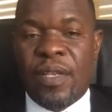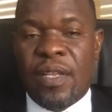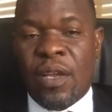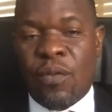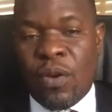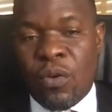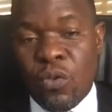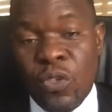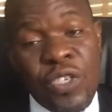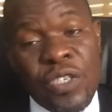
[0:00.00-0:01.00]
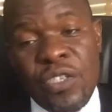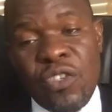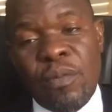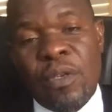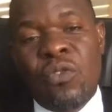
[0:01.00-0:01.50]
Now we're going to secret
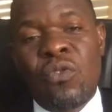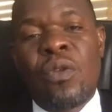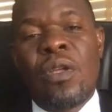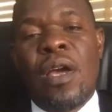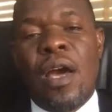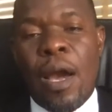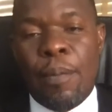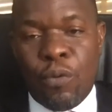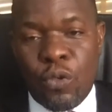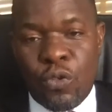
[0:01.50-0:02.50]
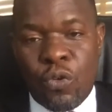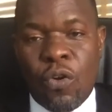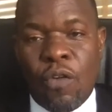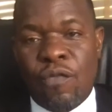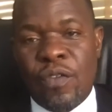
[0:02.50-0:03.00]
number 2, approach to
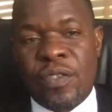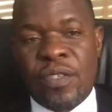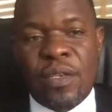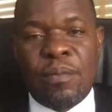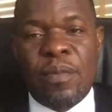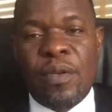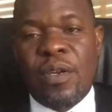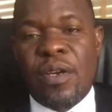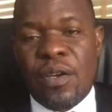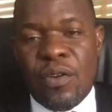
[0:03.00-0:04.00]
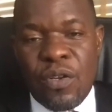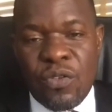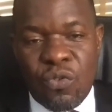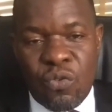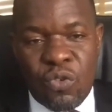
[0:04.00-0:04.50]
conflict
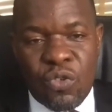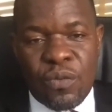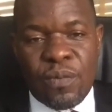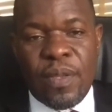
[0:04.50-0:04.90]
resolution.